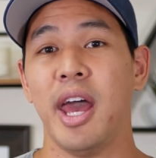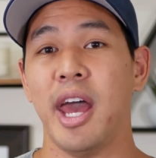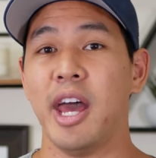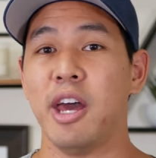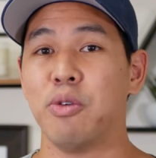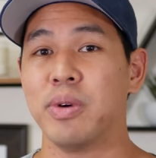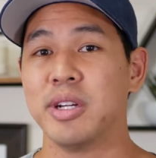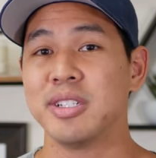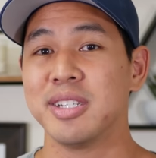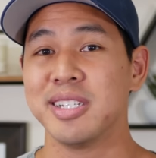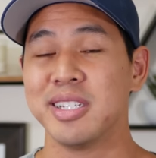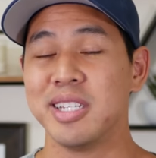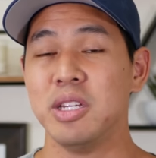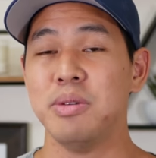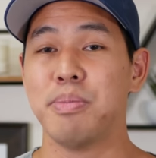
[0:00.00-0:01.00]
And when it
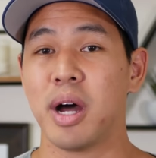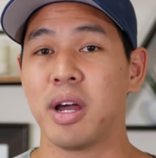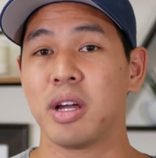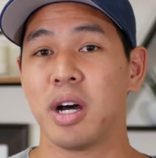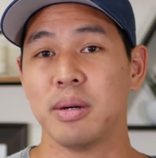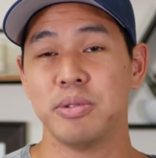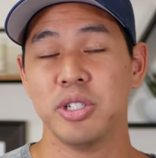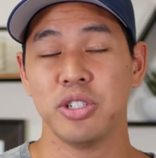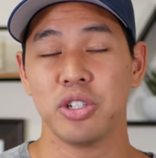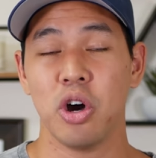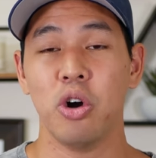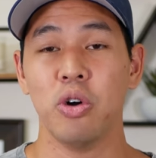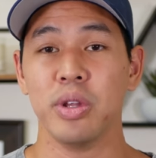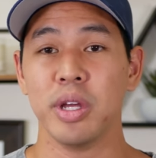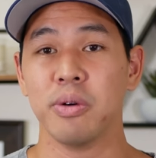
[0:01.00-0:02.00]
says see buying options
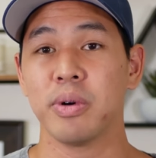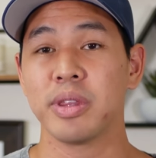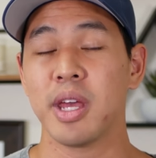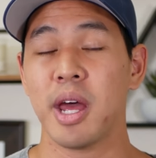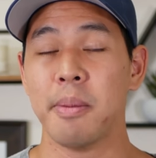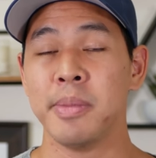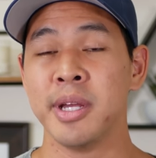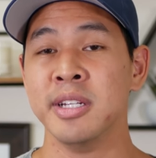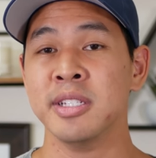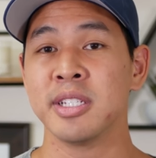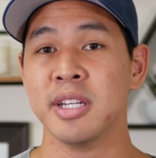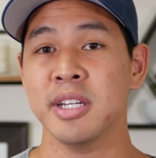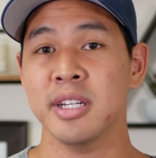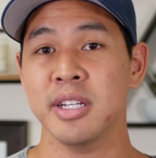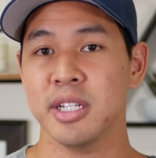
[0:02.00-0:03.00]
only, what that means
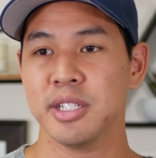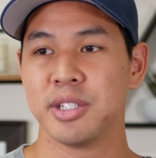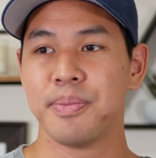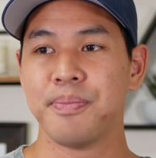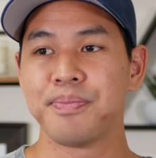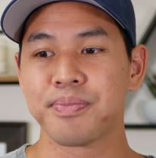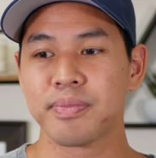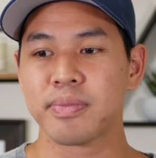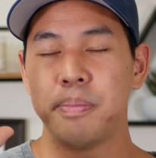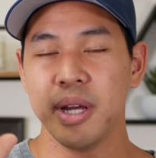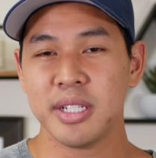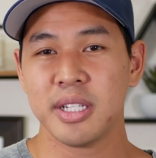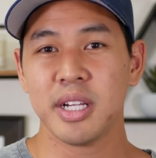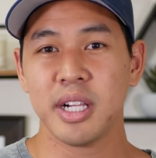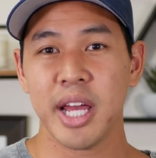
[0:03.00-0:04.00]
is
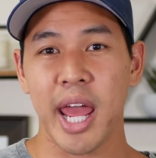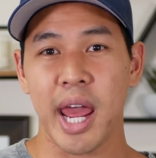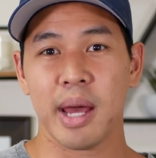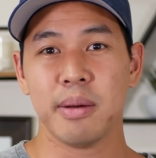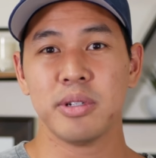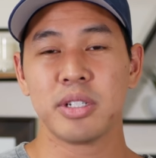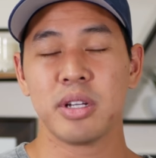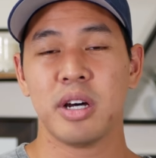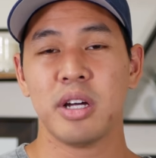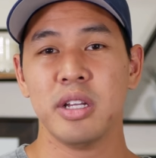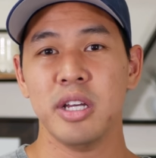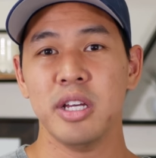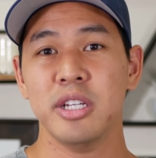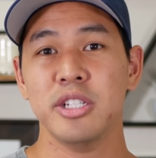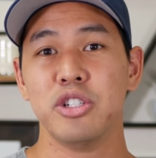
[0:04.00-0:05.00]
basically
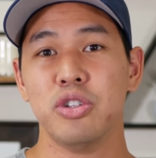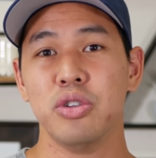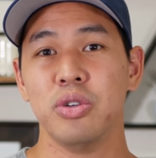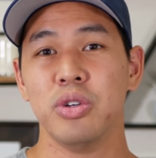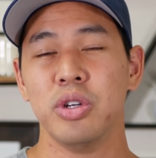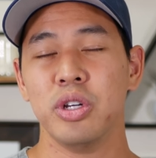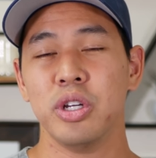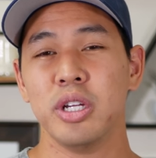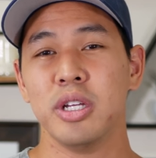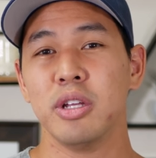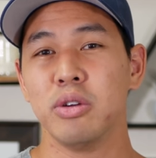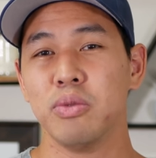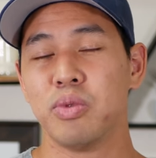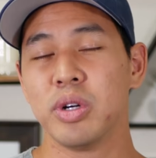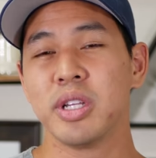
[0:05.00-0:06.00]
Amazon is doing,
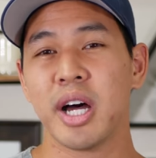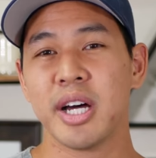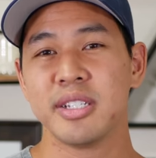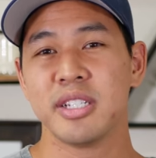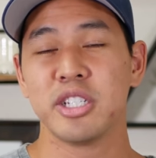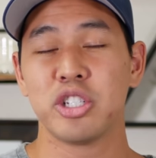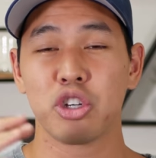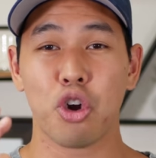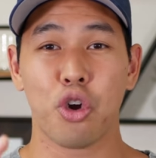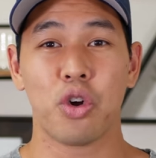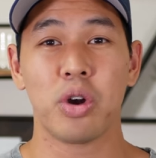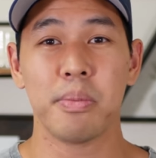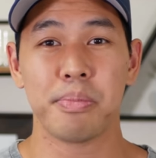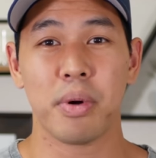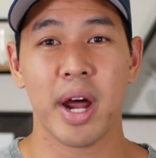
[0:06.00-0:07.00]
it realizes the
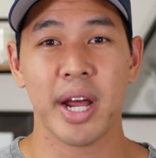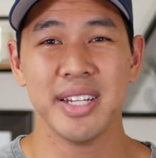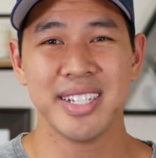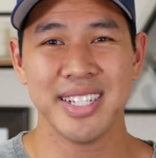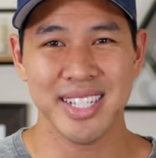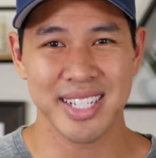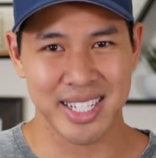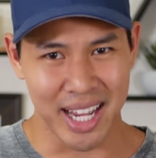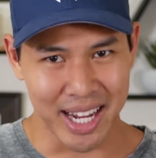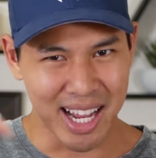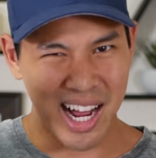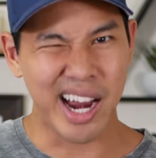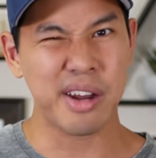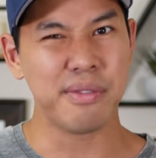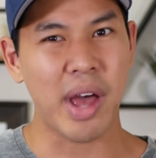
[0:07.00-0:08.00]
current price is like
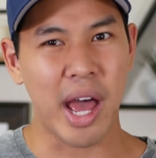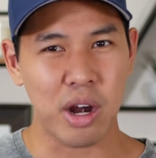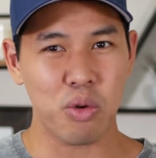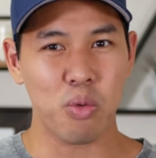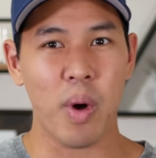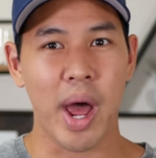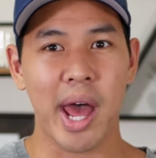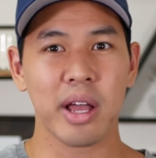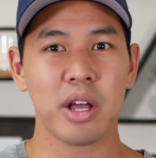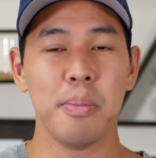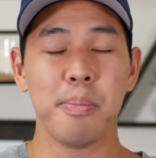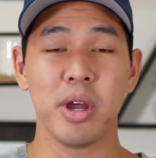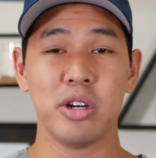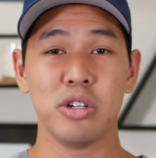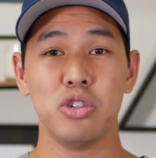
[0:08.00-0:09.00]
kind of out of whack
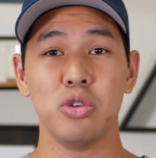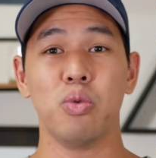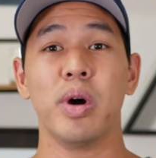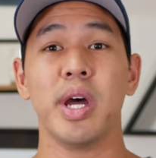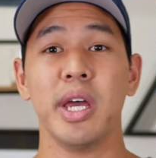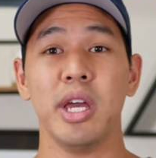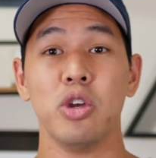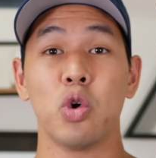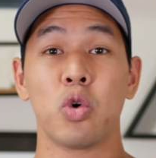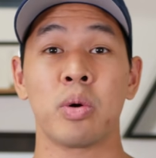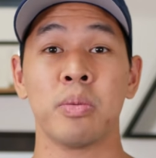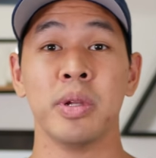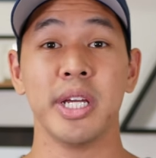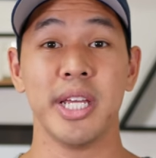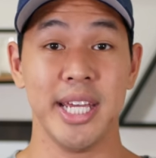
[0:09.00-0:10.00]
compared to what it
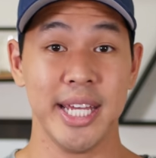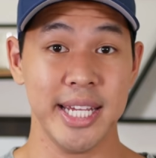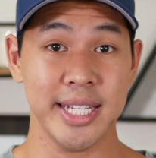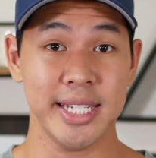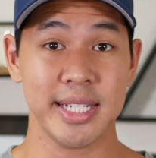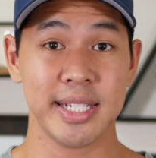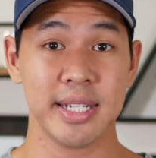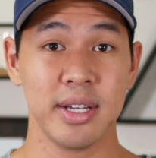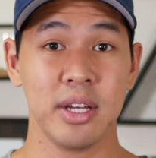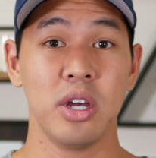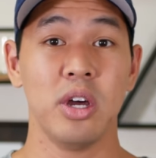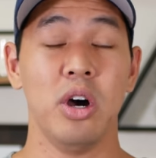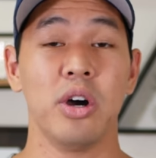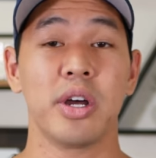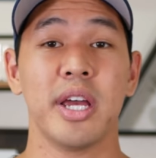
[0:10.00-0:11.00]
normally is.
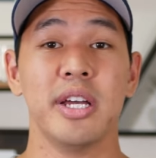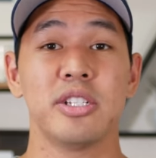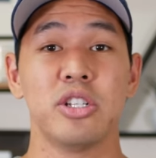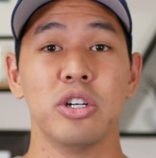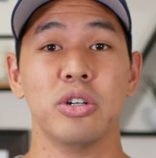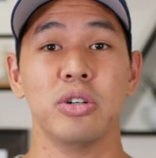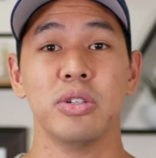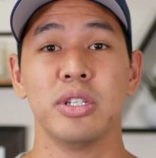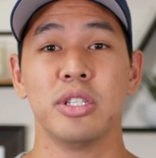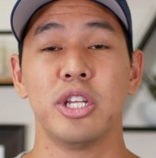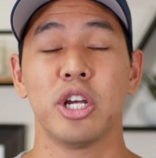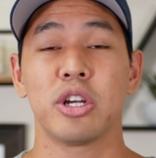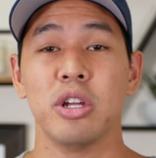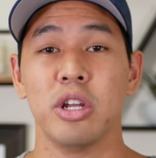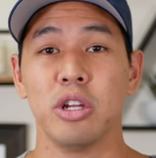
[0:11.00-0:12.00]
Okay, so
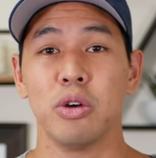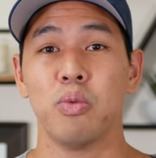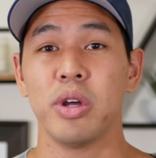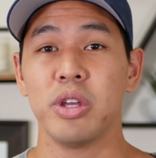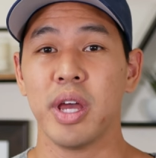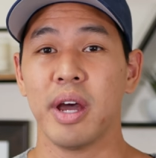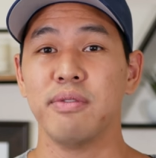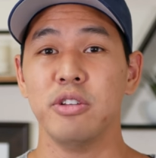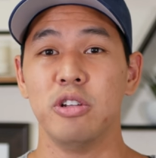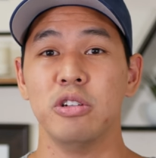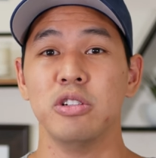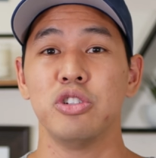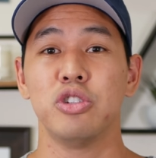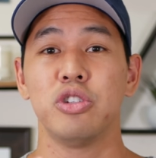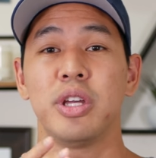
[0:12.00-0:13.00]
they're gonna, what you have to do
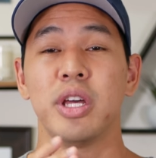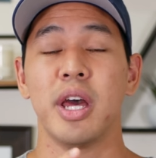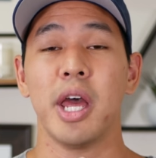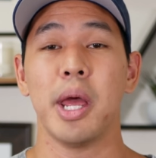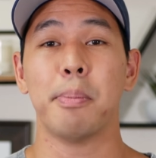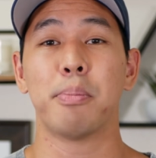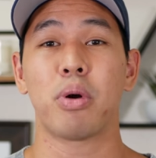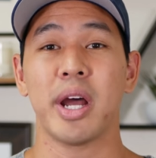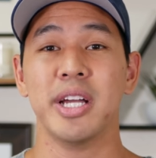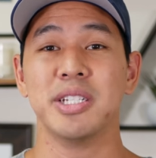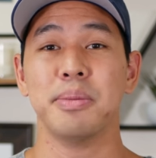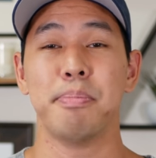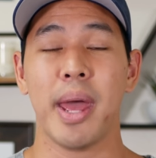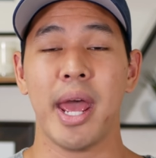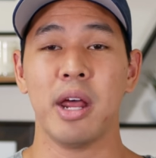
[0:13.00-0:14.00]
is get a
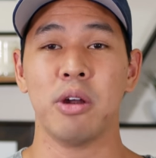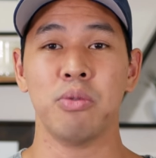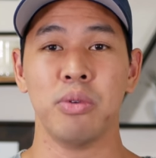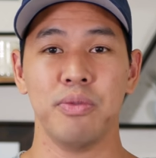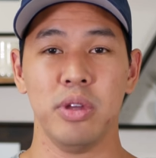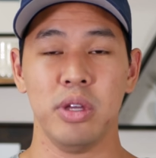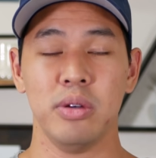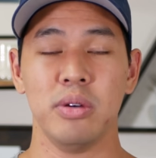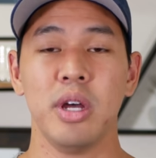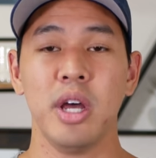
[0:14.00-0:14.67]
price band review.